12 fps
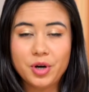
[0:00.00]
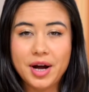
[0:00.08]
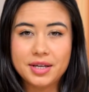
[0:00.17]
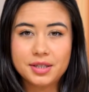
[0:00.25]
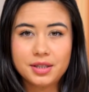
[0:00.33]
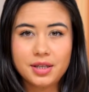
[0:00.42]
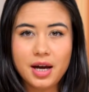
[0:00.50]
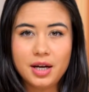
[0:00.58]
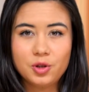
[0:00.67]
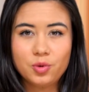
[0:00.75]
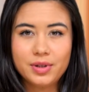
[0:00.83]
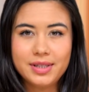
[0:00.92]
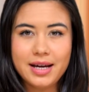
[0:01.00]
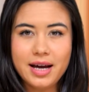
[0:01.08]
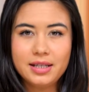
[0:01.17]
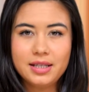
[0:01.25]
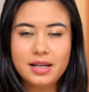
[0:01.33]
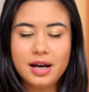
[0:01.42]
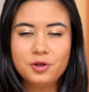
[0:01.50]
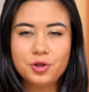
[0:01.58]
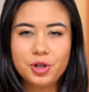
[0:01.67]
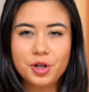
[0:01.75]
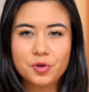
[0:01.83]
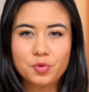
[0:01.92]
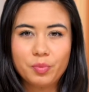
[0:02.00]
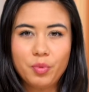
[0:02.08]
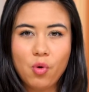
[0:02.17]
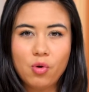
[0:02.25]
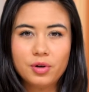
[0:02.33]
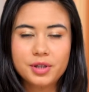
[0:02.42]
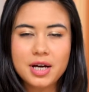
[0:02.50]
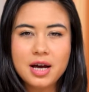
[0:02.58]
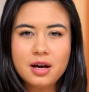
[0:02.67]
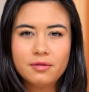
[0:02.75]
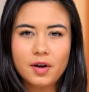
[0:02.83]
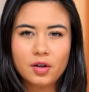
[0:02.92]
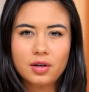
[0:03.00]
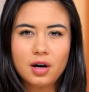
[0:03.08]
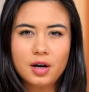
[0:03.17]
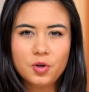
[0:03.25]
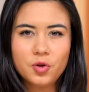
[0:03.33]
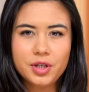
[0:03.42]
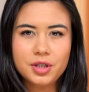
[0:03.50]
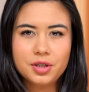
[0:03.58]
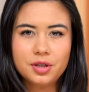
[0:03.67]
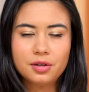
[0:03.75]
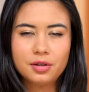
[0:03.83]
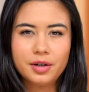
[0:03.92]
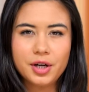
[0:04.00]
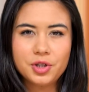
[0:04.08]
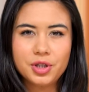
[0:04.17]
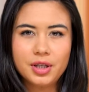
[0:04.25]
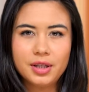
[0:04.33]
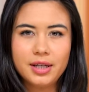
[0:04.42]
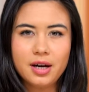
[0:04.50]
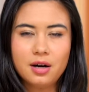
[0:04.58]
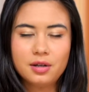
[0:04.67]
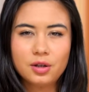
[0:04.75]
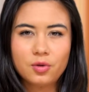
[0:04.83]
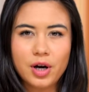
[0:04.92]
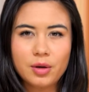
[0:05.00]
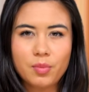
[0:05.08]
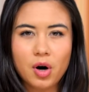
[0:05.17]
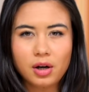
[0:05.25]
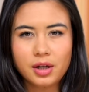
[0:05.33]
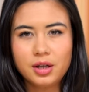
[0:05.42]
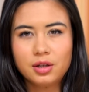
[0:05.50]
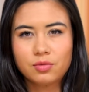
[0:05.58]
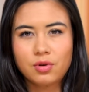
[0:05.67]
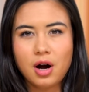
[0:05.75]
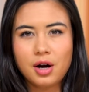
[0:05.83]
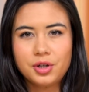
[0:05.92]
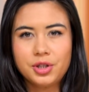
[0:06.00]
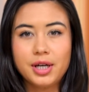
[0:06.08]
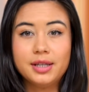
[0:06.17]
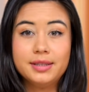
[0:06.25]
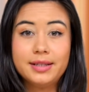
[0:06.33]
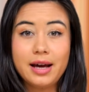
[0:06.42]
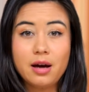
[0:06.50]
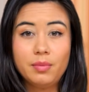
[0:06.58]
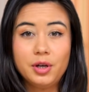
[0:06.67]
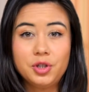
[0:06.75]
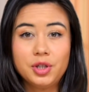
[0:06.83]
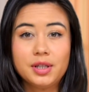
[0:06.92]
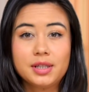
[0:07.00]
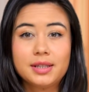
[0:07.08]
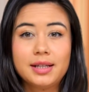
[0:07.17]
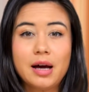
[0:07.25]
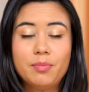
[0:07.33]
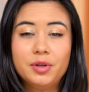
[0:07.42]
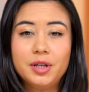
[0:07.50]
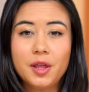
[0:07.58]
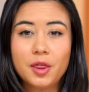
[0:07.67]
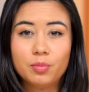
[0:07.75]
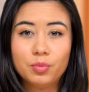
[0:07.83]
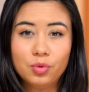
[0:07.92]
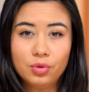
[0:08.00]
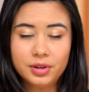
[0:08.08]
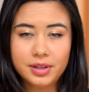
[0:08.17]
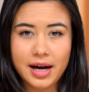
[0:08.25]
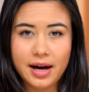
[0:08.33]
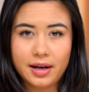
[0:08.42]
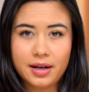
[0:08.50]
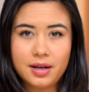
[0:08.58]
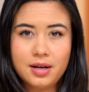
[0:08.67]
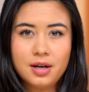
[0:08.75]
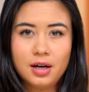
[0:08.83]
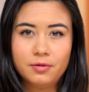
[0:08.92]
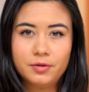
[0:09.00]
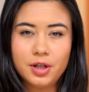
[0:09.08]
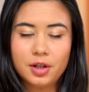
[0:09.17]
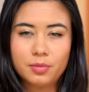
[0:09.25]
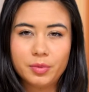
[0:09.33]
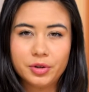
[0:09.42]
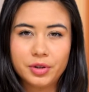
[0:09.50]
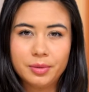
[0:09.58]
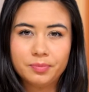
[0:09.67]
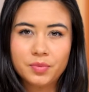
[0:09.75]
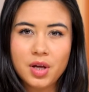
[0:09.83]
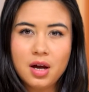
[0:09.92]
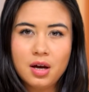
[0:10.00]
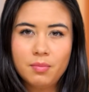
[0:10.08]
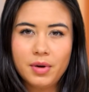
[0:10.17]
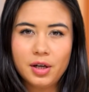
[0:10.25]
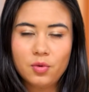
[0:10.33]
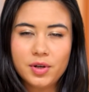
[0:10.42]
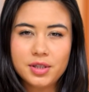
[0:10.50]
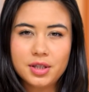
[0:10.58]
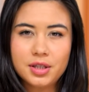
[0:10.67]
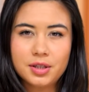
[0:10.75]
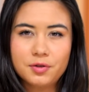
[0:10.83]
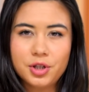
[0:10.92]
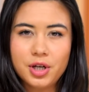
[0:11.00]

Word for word: Press. A 2018 engineer's report found concrete deterioration in the underground parking garage and damage in the slab beneath the pool deck of the other building. Many residents of